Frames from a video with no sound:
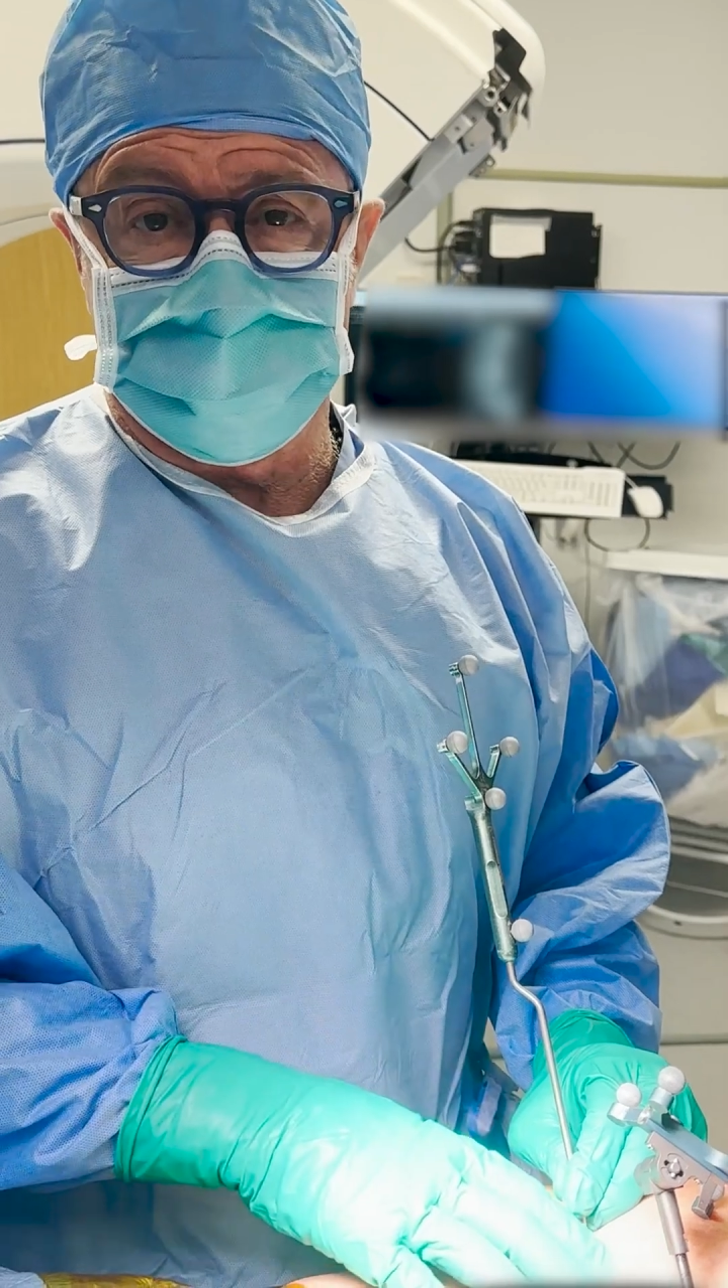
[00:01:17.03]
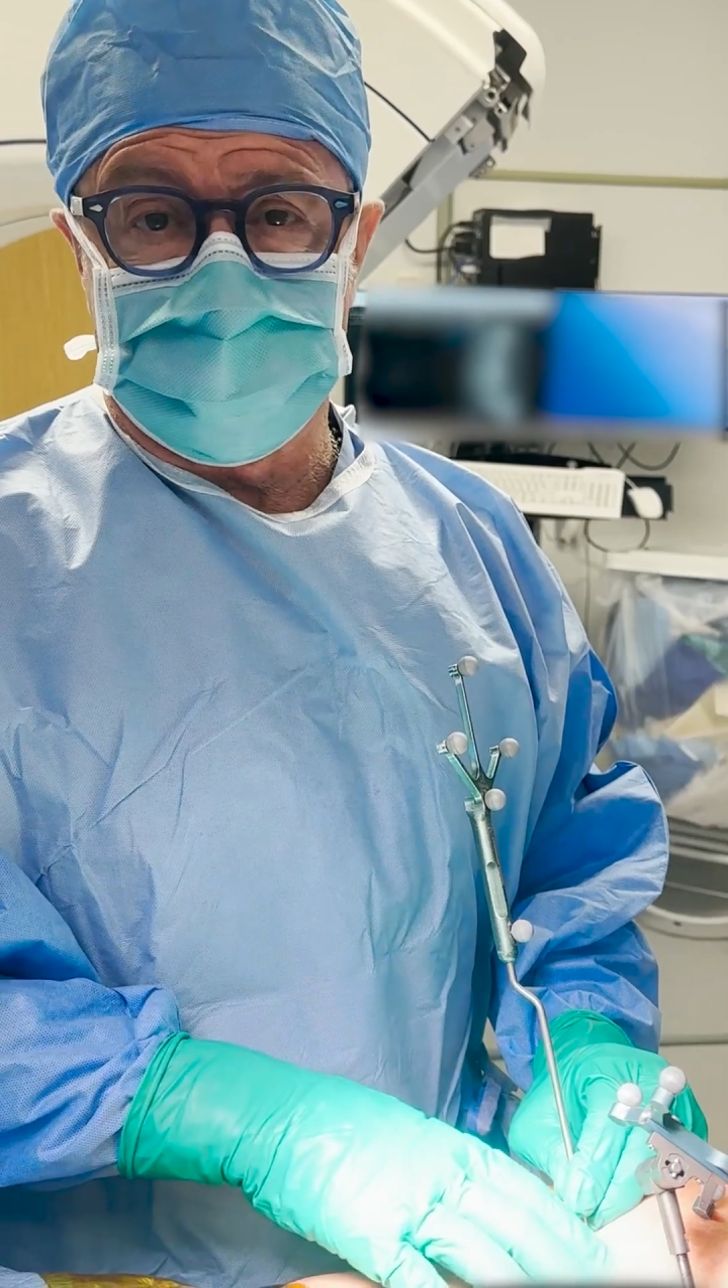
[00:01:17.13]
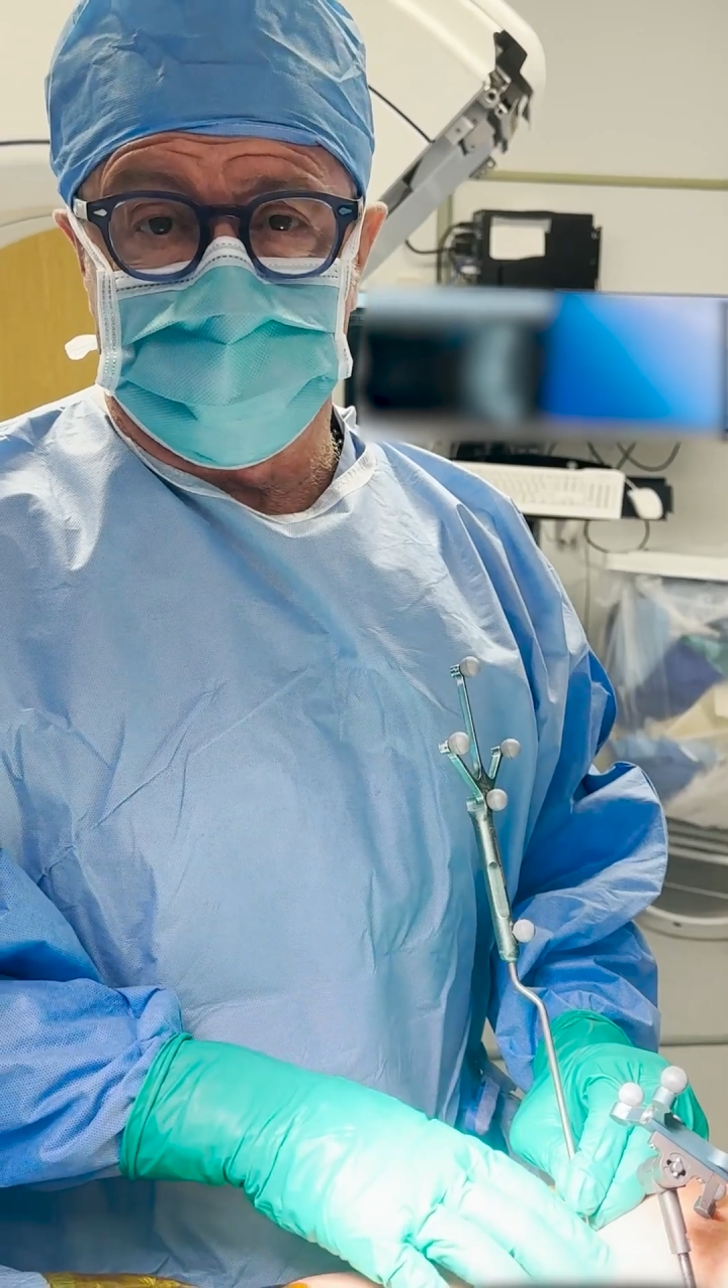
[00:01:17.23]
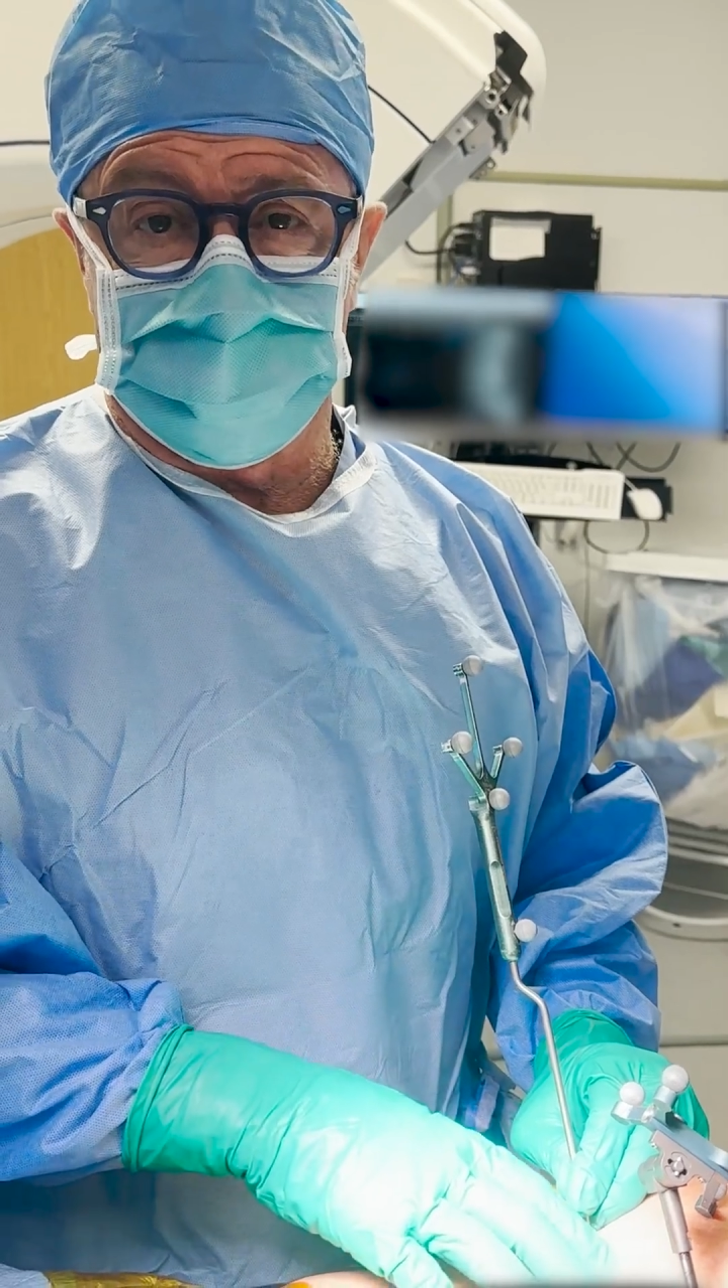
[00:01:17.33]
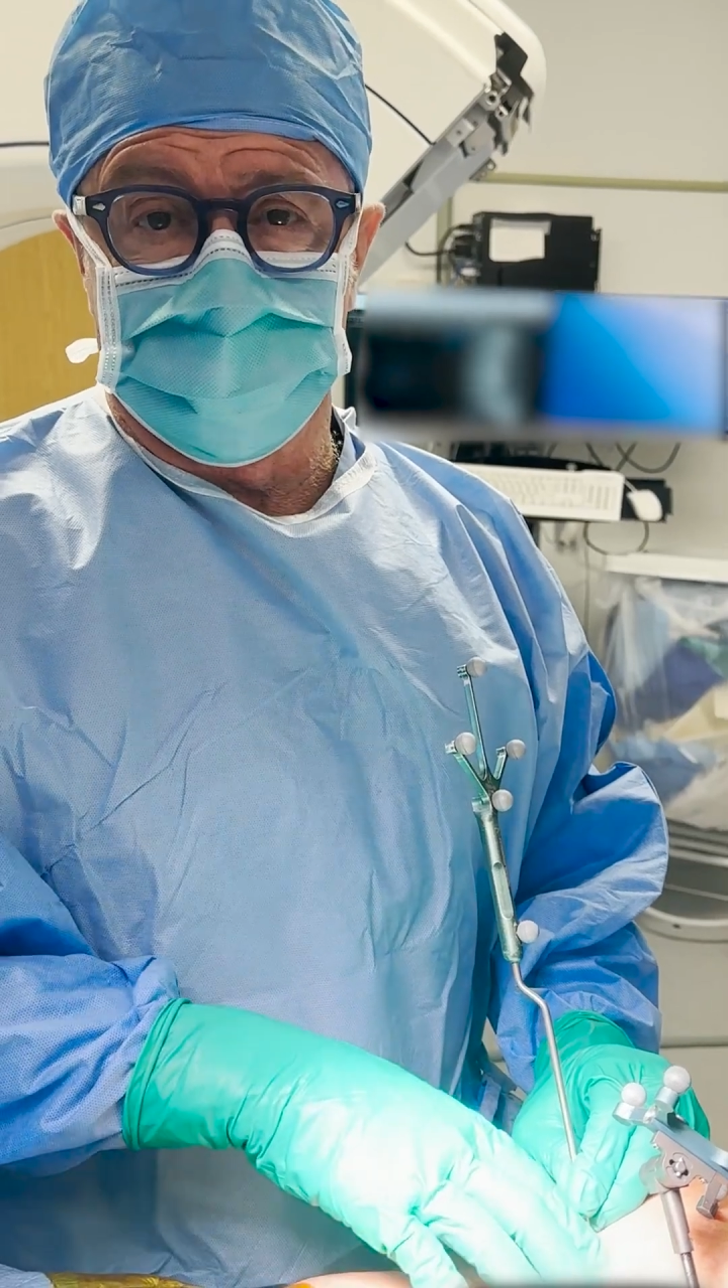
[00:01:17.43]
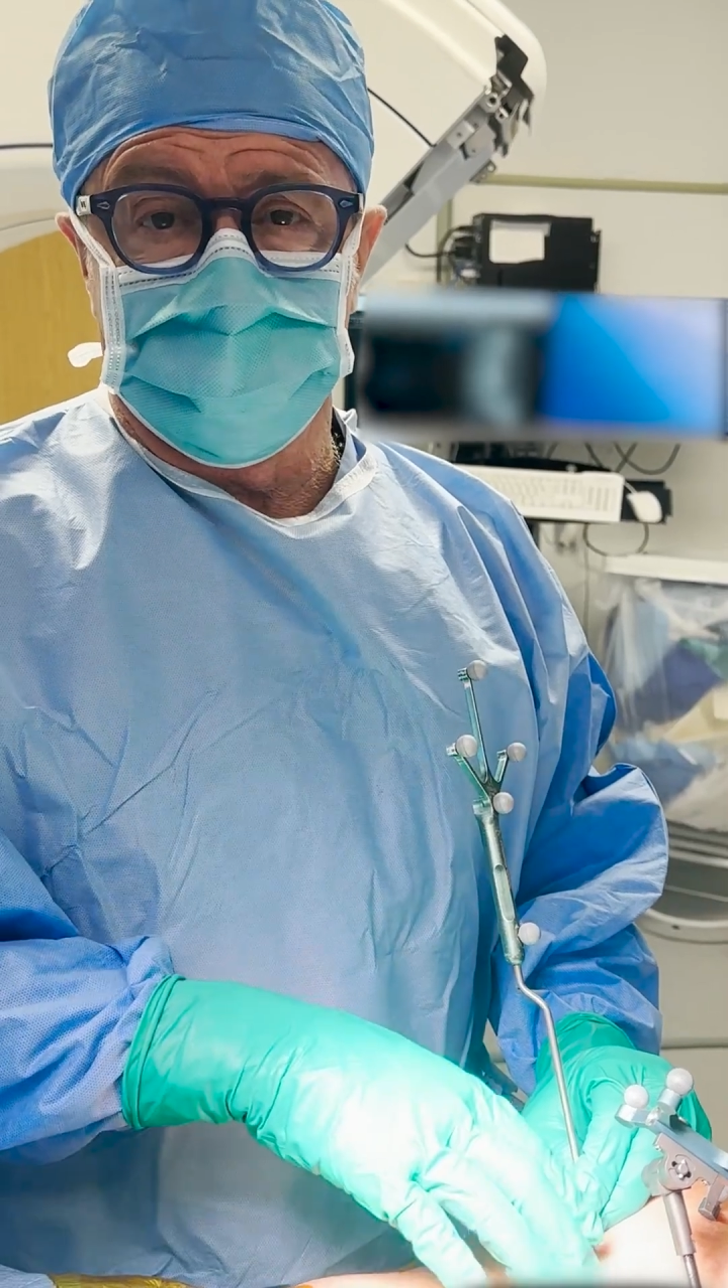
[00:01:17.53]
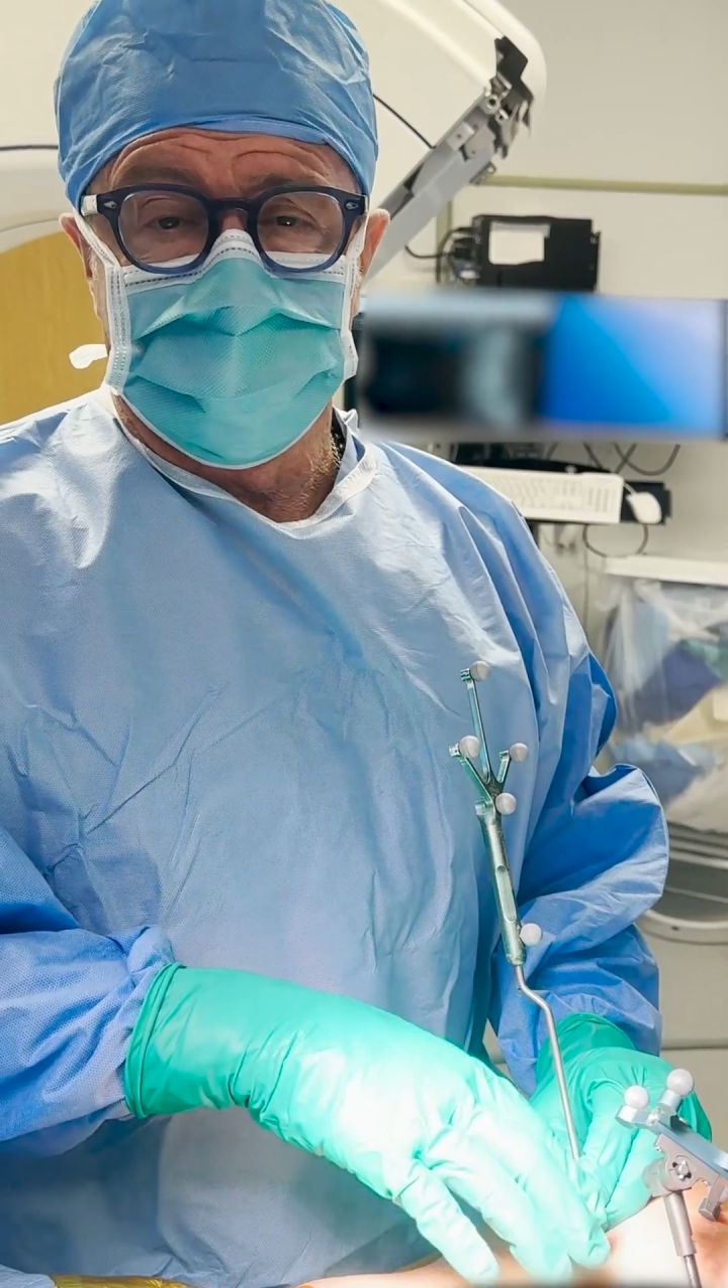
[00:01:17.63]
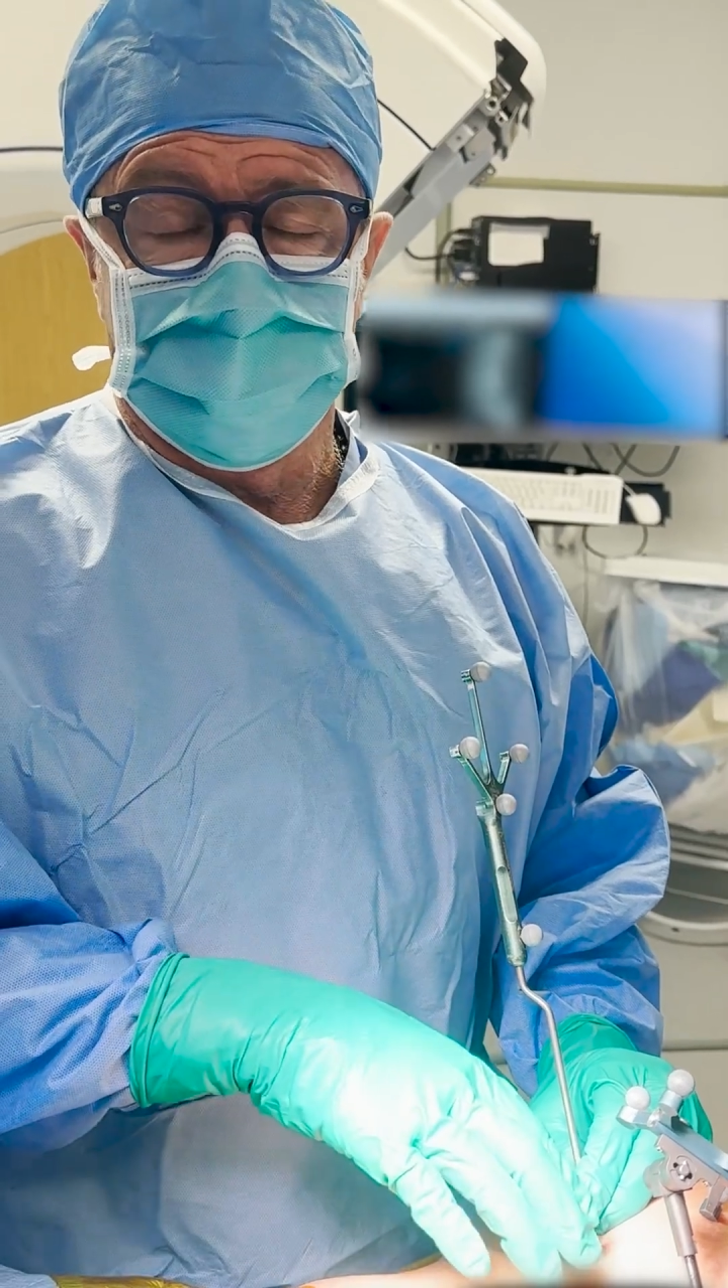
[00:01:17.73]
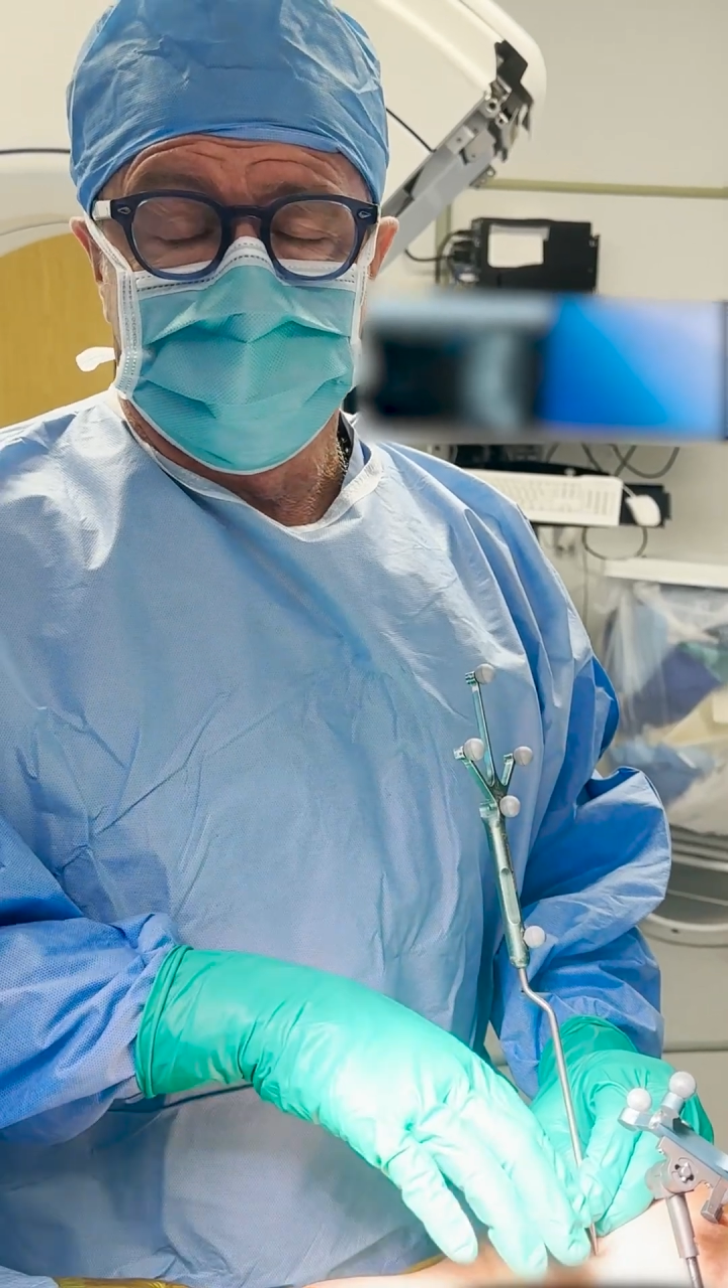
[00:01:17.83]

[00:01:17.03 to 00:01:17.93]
sacrum,